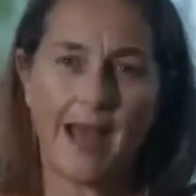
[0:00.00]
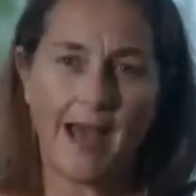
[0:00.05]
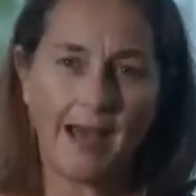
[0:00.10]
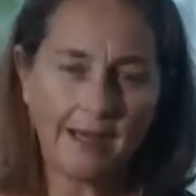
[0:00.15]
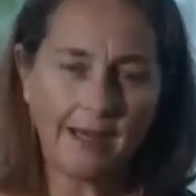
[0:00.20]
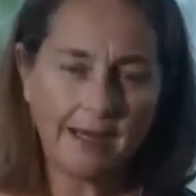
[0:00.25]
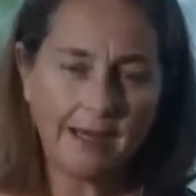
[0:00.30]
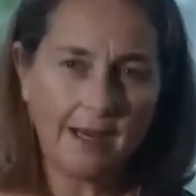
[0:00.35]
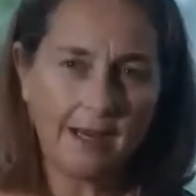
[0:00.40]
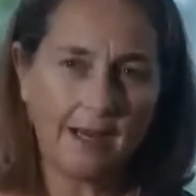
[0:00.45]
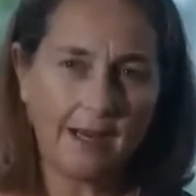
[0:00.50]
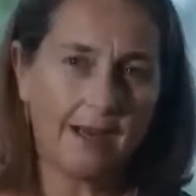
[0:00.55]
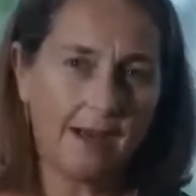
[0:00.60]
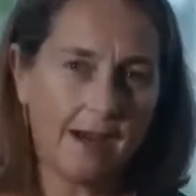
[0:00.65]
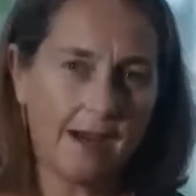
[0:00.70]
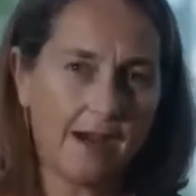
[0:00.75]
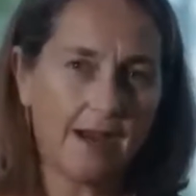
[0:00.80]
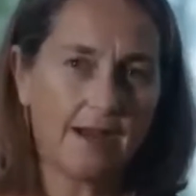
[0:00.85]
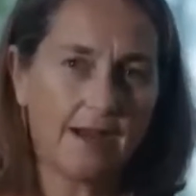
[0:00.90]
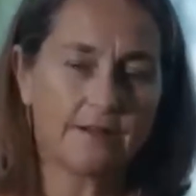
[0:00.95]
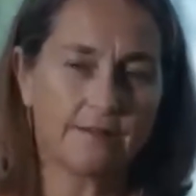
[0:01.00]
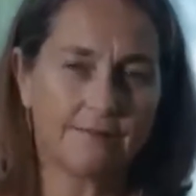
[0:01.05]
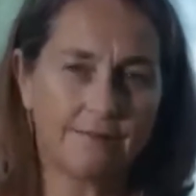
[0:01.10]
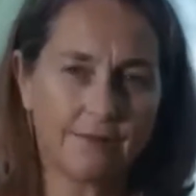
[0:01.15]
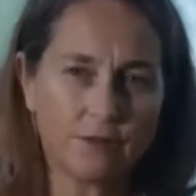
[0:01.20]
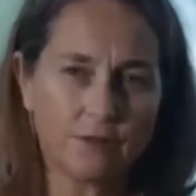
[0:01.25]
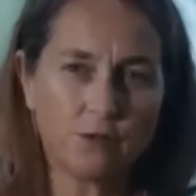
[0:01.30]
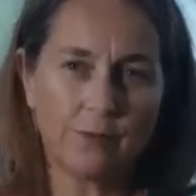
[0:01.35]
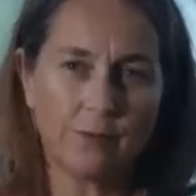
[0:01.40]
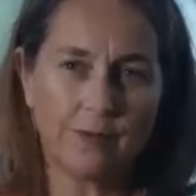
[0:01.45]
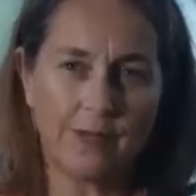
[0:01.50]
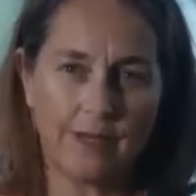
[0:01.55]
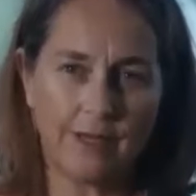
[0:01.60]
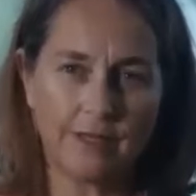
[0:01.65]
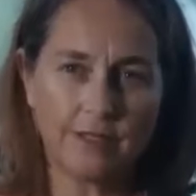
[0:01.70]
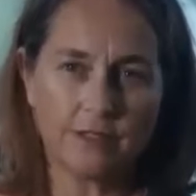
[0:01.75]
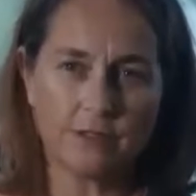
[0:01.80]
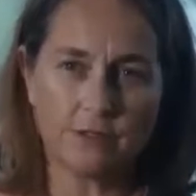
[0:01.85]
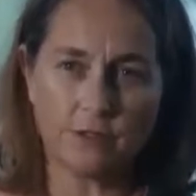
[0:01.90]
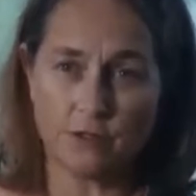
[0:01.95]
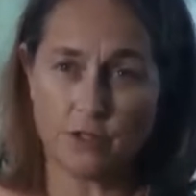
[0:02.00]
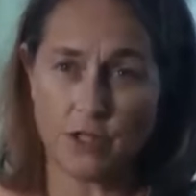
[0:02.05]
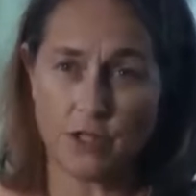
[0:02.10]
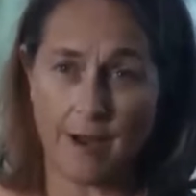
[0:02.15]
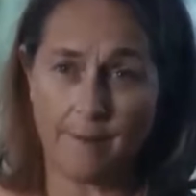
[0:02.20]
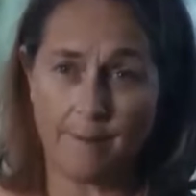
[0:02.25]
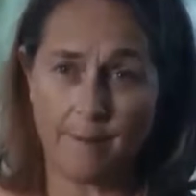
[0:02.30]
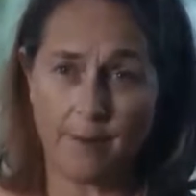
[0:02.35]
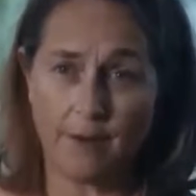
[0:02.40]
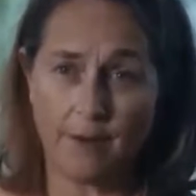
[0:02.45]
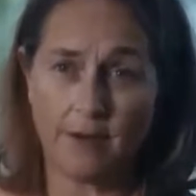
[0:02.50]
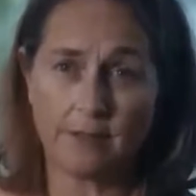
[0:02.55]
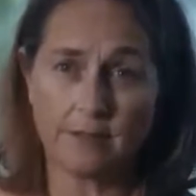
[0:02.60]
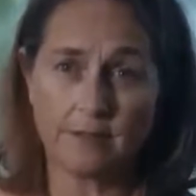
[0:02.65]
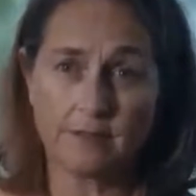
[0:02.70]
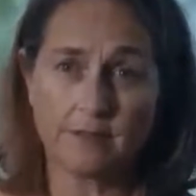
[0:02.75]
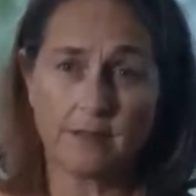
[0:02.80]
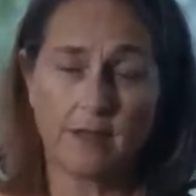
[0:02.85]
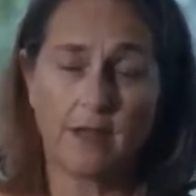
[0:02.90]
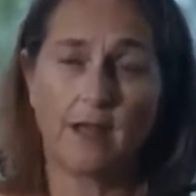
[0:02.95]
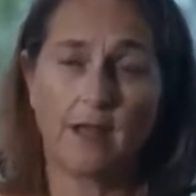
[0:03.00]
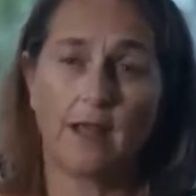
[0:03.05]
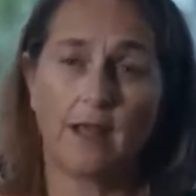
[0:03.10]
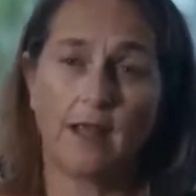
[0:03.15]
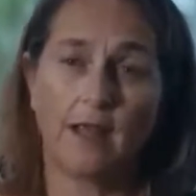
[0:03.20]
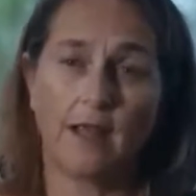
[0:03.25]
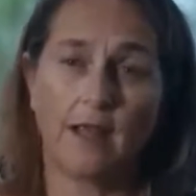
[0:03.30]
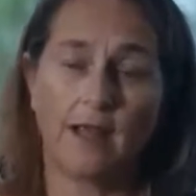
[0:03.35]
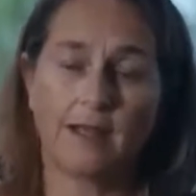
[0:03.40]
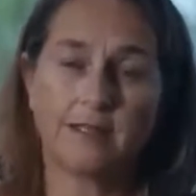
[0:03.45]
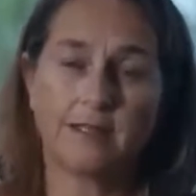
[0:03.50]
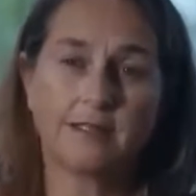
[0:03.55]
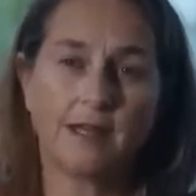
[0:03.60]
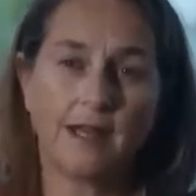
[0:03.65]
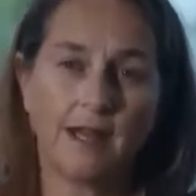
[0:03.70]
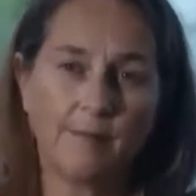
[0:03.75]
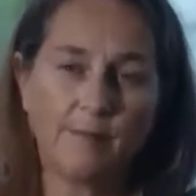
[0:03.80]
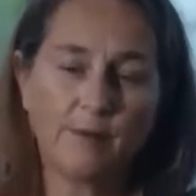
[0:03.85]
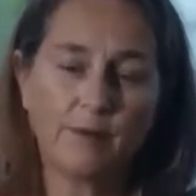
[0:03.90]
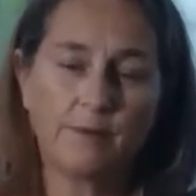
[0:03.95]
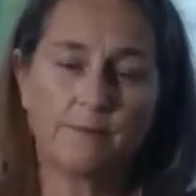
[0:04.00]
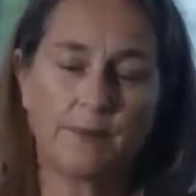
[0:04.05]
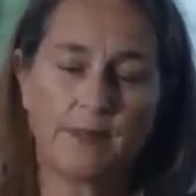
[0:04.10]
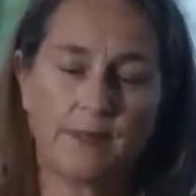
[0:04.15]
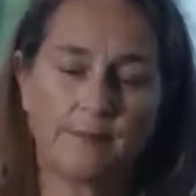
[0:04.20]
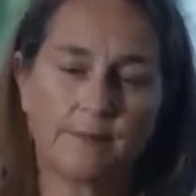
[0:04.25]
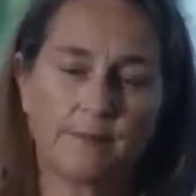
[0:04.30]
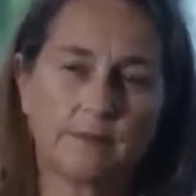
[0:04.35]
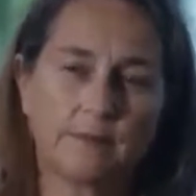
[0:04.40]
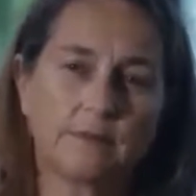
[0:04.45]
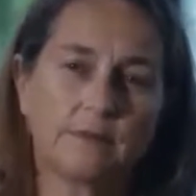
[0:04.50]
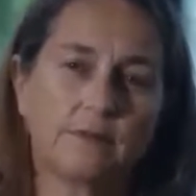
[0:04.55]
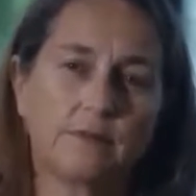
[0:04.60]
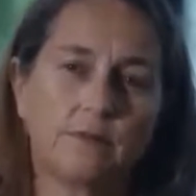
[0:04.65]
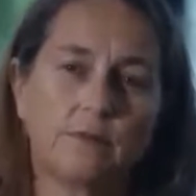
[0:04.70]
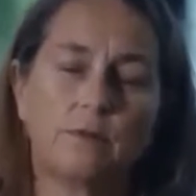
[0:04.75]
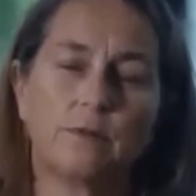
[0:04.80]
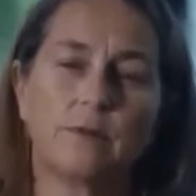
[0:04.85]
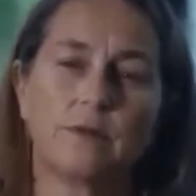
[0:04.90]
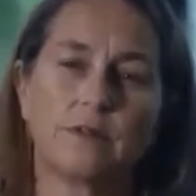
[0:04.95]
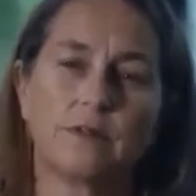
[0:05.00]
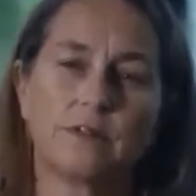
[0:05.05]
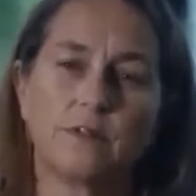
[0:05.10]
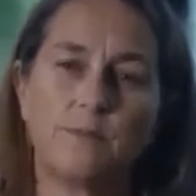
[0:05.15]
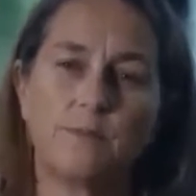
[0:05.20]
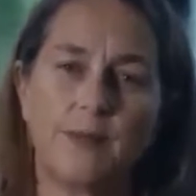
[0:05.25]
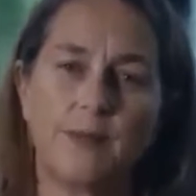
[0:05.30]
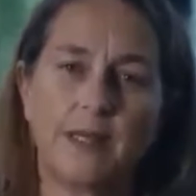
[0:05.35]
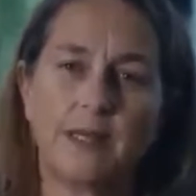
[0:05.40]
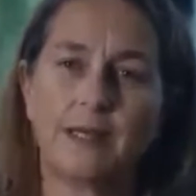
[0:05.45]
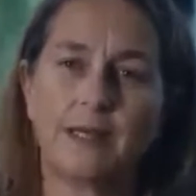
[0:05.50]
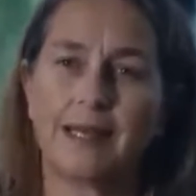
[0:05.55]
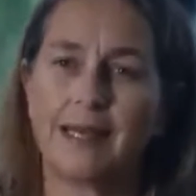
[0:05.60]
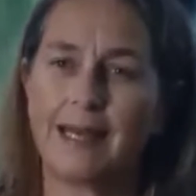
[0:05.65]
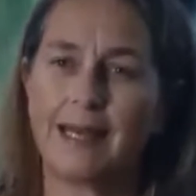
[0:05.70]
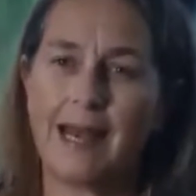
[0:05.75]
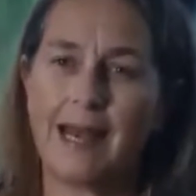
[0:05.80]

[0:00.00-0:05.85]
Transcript: By adding AI to virtual agents or chatbots, it's enabled people to speak